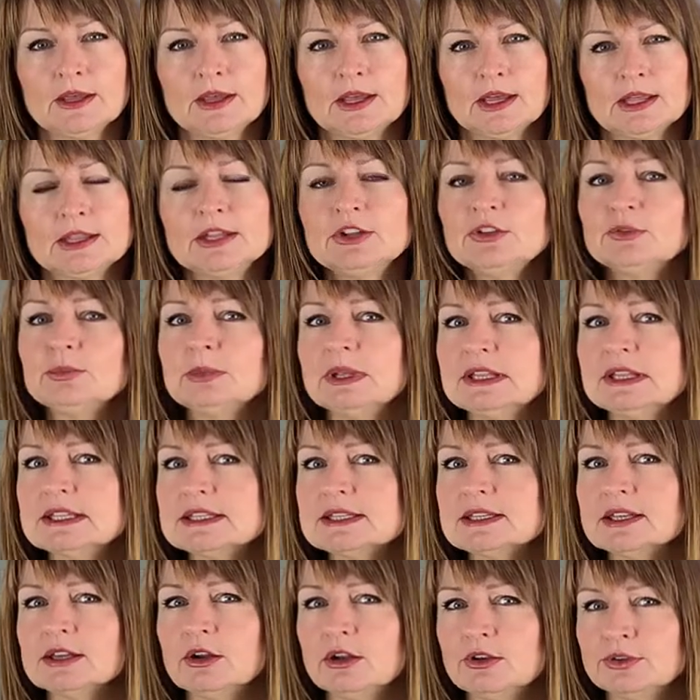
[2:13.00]
And this means
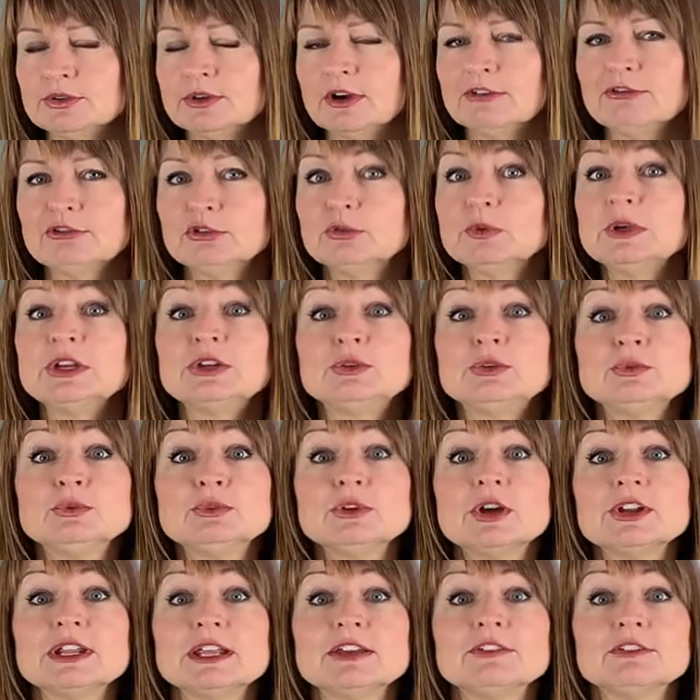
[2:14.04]
that all too often we do
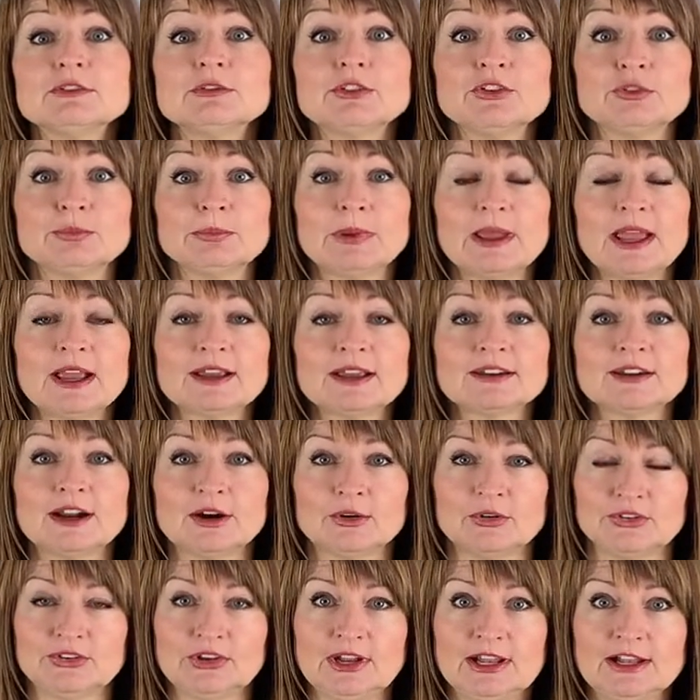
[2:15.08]
not even respect
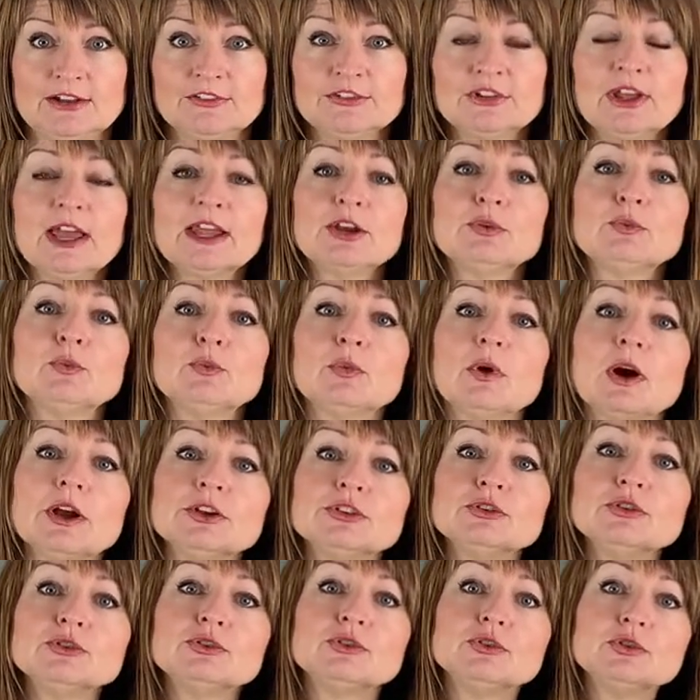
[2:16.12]
ourselves. And what
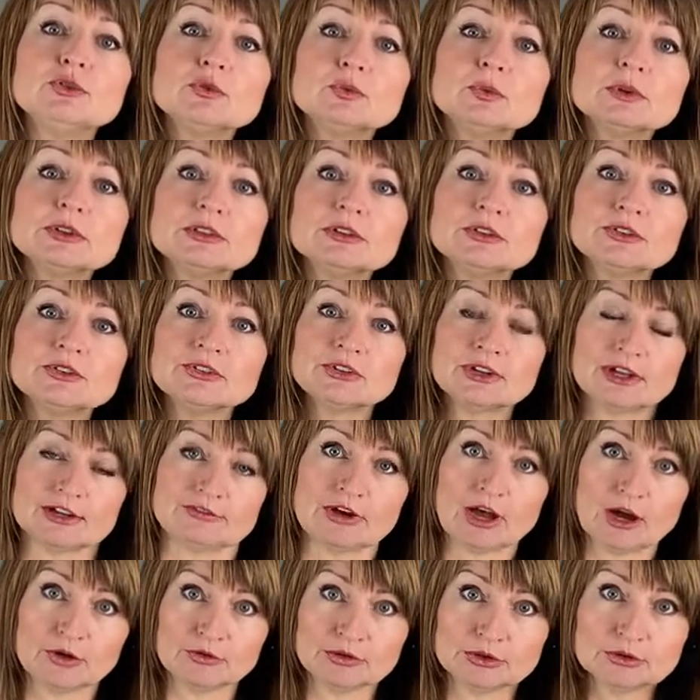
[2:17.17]
you do with yourself,
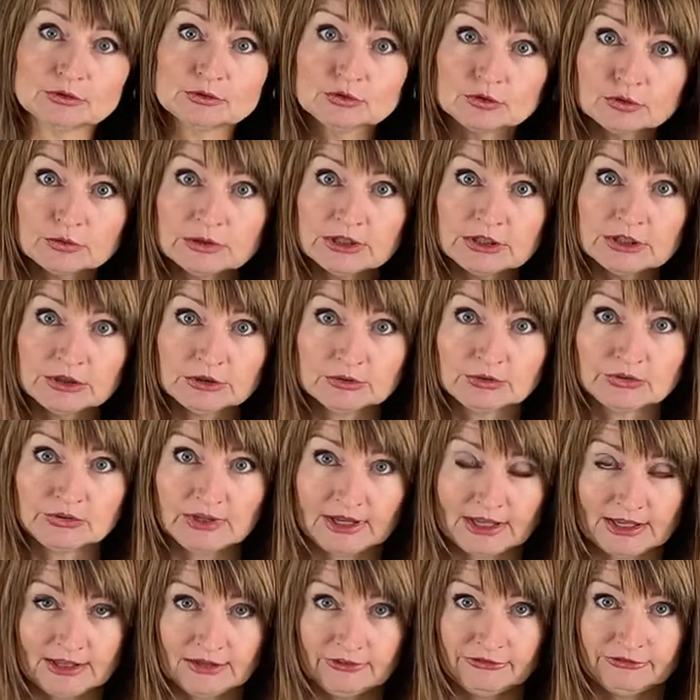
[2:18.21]
how you treat
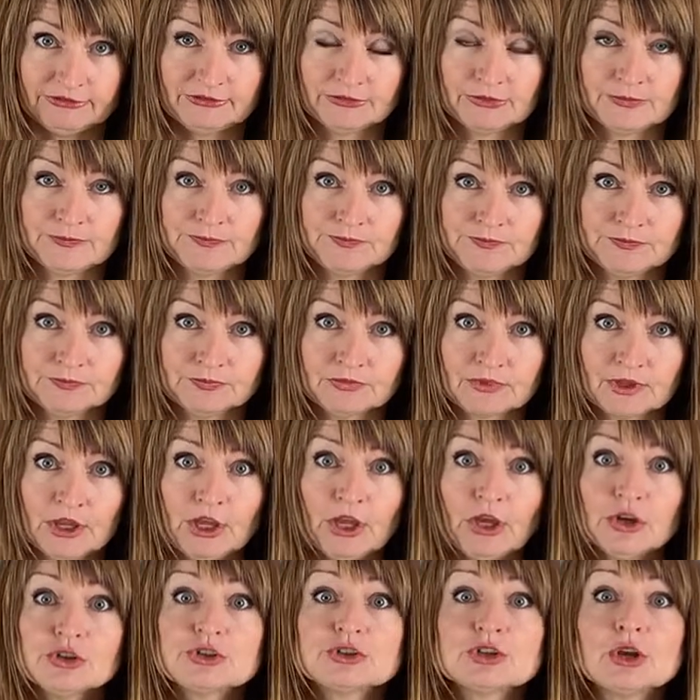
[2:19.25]
yourself,
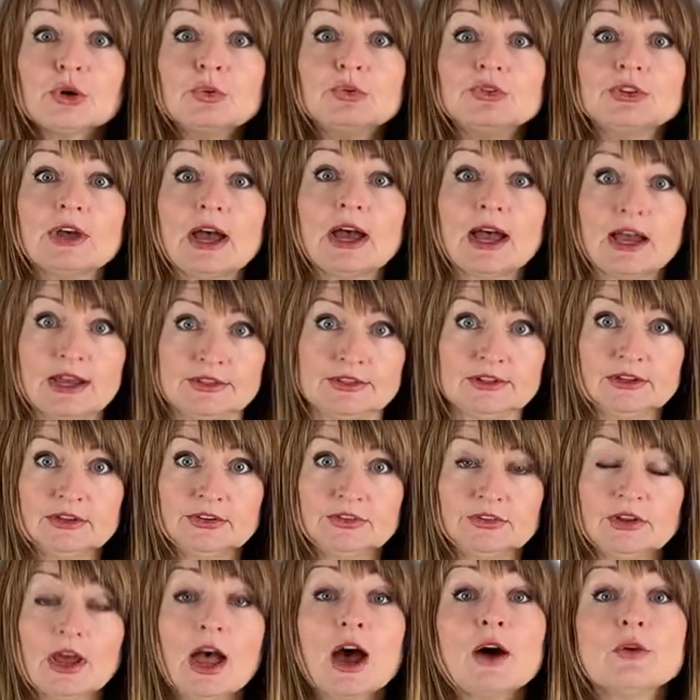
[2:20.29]
shows
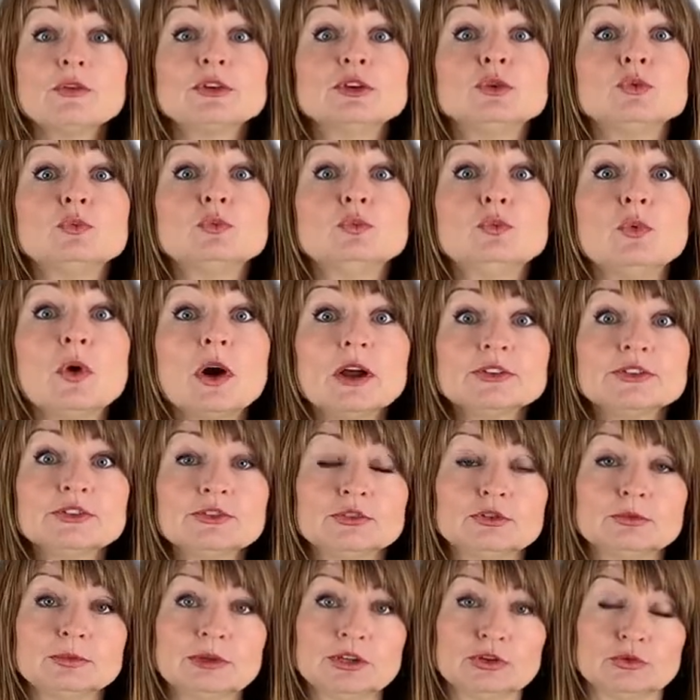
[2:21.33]
others how you want
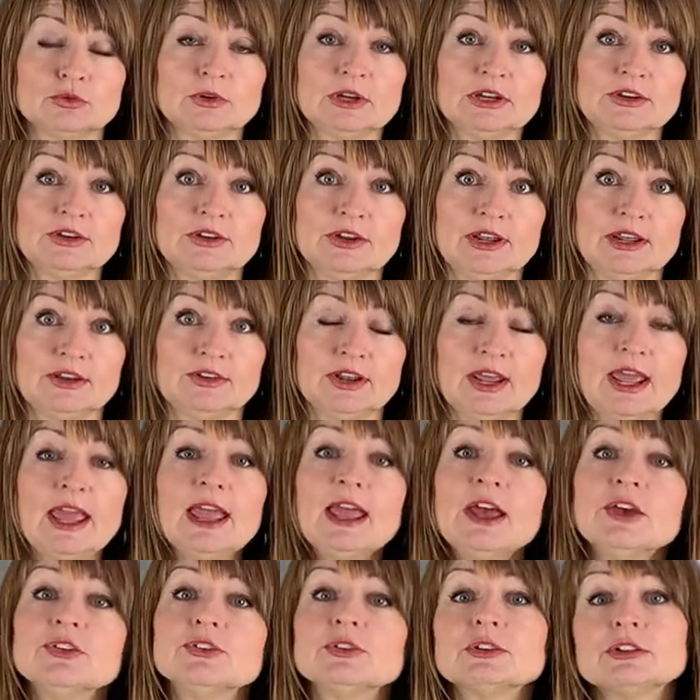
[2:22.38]
to be treated.
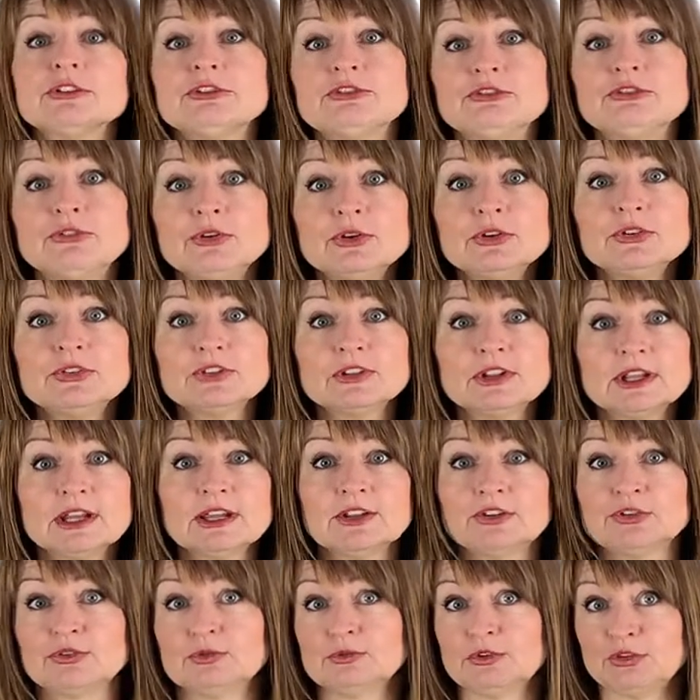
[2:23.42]
So the first thing
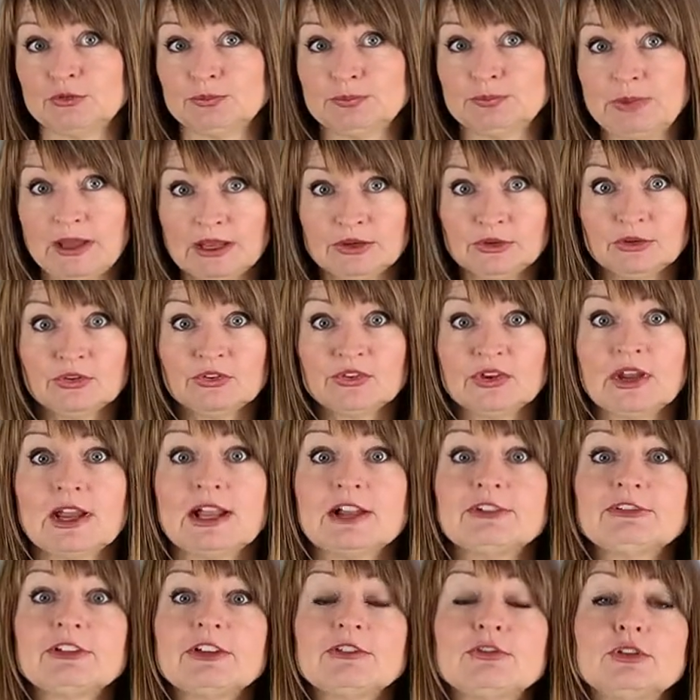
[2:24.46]
is to respect
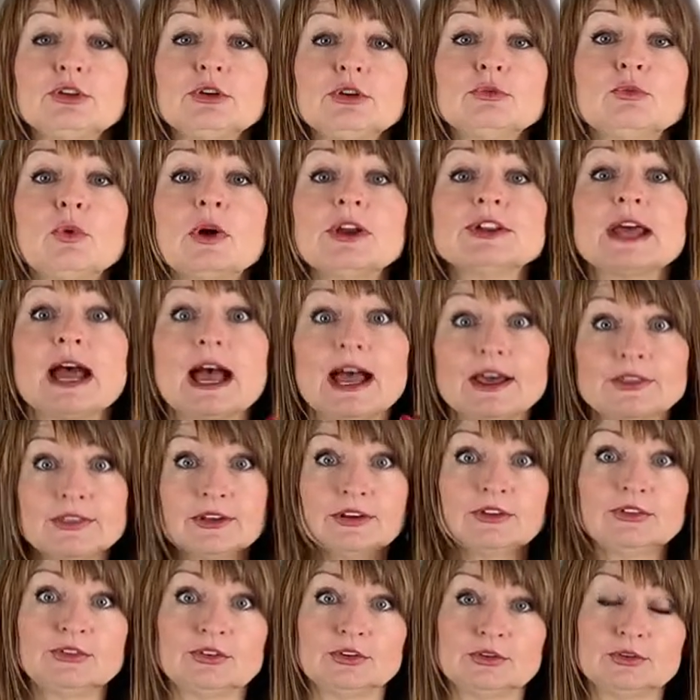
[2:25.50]
yourself if you want
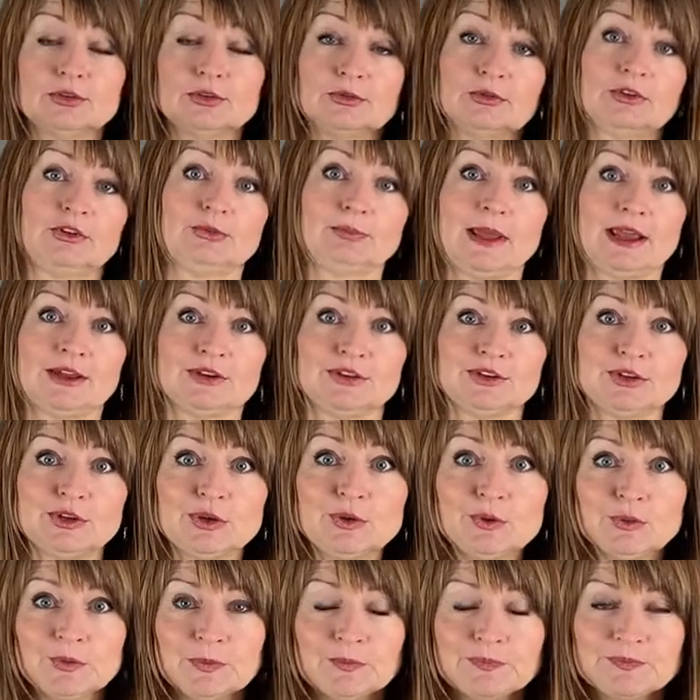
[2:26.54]
others to respect
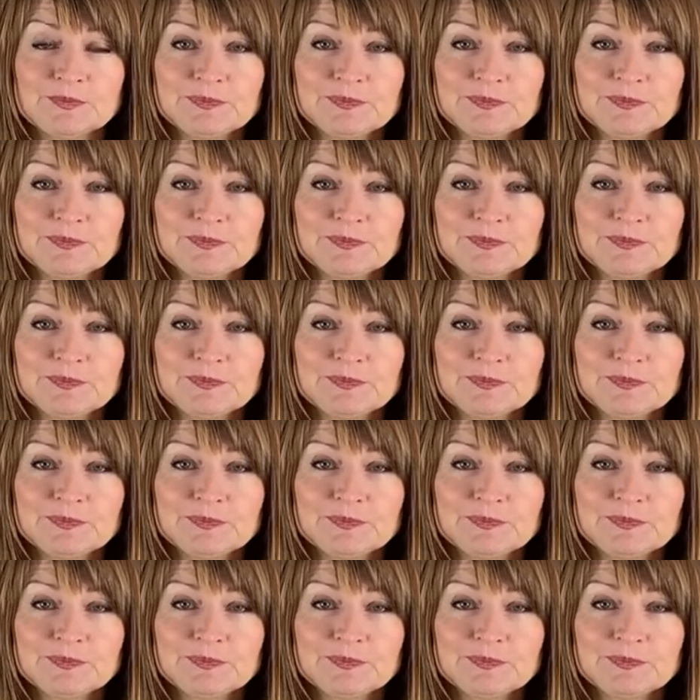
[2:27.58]
you.